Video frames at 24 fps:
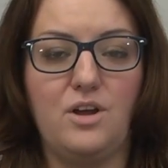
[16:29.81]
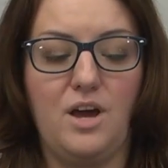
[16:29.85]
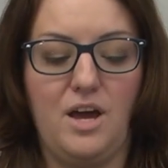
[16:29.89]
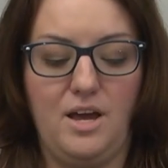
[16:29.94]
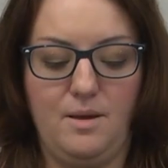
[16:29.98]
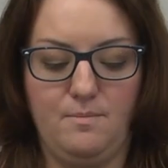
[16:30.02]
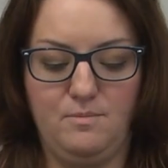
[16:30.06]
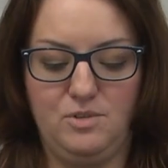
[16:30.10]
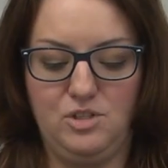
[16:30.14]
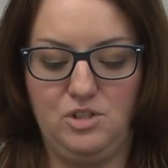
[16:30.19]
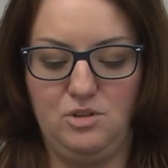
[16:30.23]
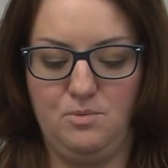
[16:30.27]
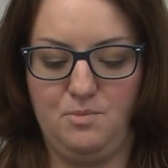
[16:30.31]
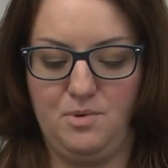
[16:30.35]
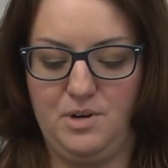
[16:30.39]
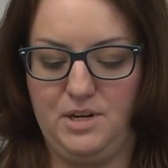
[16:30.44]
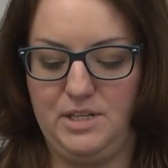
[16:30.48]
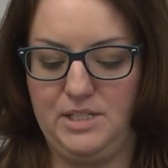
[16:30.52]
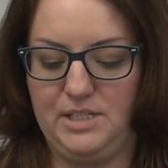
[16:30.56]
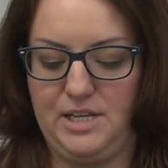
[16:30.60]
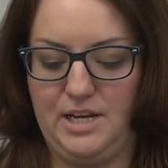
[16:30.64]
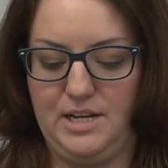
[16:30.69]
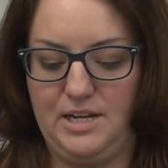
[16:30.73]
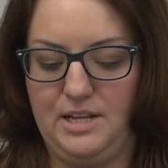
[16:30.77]
I'm super
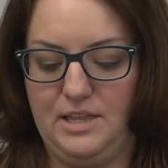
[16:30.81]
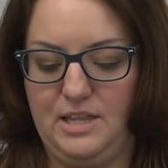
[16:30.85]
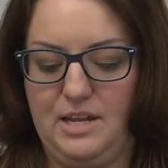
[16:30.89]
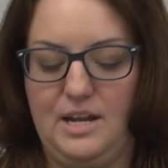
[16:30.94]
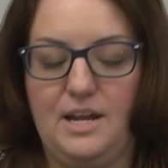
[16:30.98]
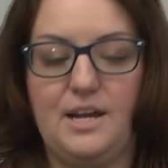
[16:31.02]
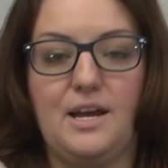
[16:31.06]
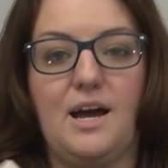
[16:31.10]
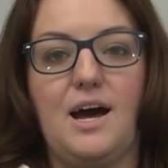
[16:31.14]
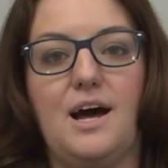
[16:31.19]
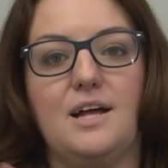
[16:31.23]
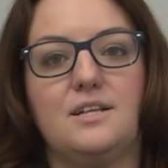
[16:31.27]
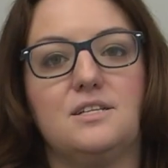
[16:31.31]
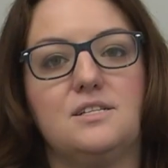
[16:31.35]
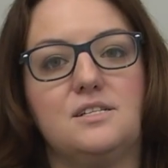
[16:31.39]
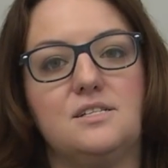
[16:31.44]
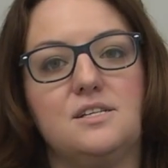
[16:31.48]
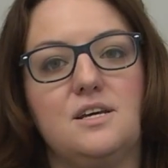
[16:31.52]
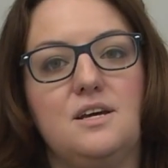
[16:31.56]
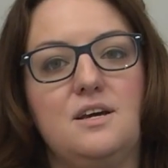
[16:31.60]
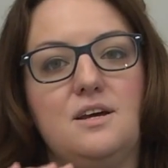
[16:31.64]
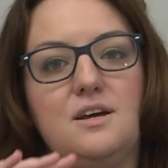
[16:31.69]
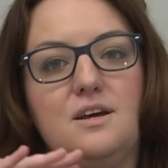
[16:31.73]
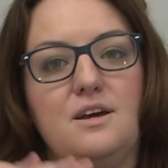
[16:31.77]
excited that I
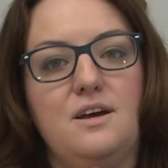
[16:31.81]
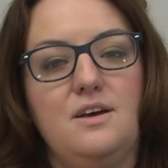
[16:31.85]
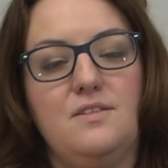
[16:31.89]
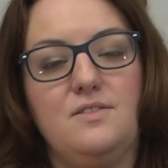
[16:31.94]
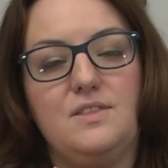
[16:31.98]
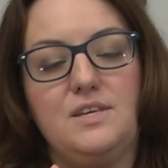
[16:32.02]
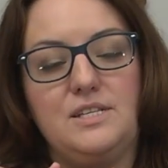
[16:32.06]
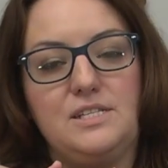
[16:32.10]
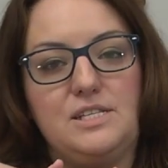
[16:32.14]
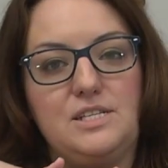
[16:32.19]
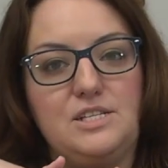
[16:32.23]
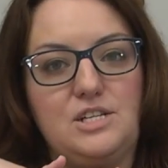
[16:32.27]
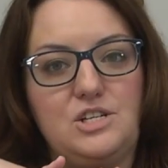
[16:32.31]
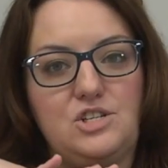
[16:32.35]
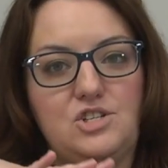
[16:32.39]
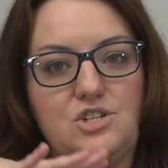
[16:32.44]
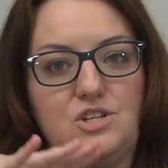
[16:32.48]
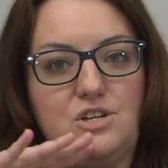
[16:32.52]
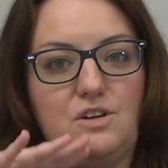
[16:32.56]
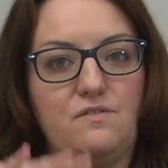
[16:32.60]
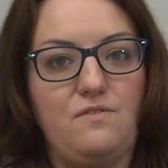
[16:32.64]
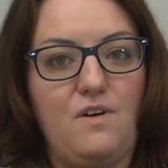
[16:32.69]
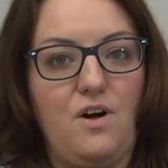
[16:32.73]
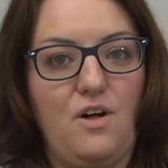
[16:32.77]
got this
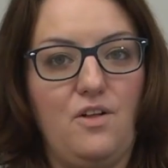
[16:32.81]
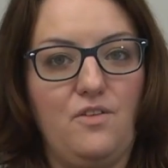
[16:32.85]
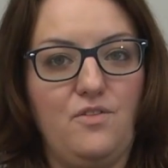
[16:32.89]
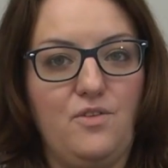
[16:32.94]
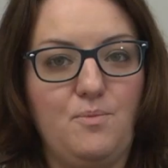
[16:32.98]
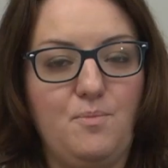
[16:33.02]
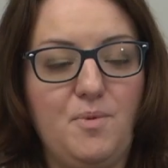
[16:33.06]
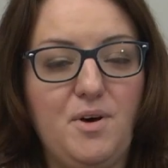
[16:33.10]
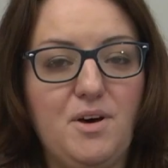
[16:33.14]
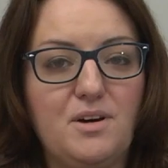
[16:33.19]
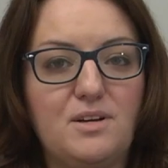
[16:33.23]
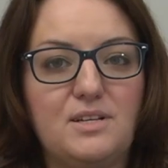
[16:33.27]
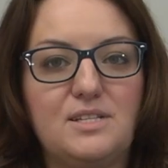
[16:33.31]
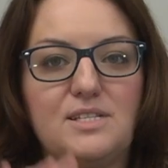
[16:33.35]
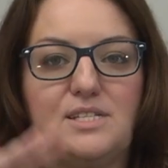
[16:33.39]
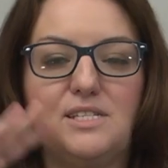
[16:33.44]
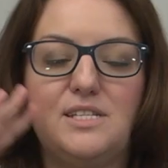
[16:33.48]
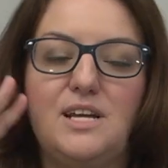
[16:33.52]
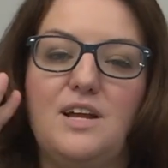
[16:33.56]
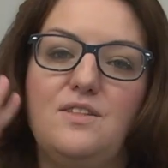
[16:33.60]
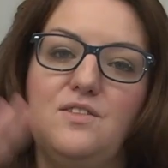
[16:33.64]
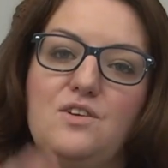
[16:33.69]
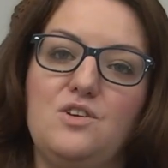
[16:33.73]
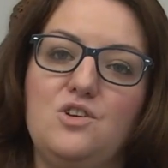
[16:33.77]
edition of all of the books
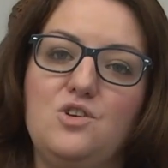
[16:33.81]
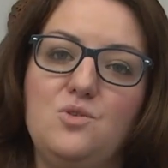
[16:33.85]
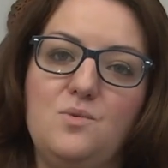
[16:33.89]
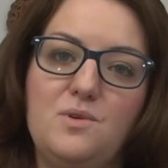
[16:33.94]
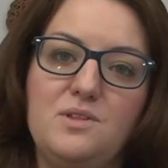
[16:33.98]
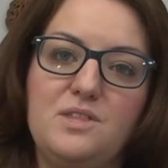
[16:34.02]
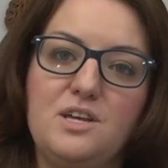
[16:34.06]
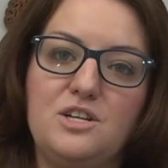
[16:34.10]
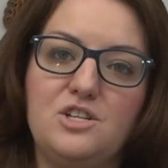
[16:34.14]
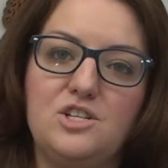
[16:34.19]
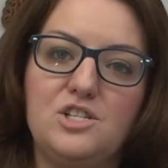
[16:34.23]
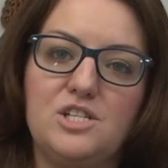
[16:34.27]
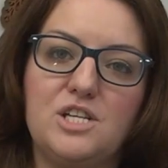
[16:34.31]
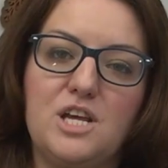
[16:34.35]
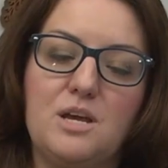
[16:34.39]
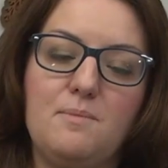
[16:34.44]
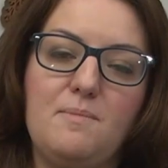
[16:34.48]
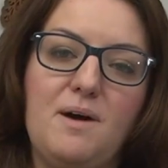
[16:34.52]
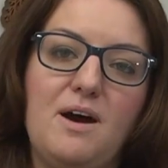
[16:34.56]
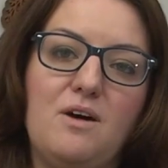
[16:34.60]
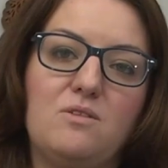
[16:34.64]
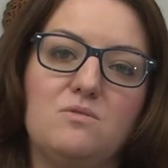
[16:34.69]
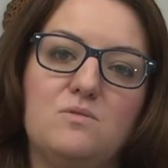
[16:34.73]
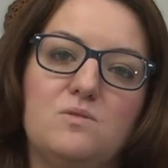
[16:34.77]
and the new one that just
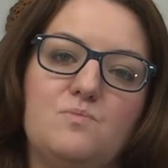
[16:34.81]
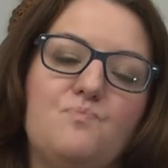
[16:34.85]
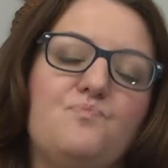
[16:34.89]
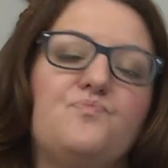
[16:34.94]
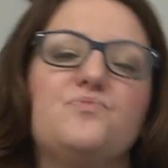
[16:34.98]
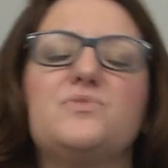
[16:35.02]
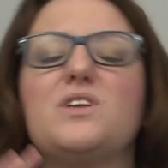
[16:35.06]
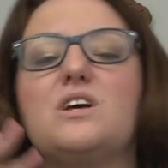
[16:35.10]
came out.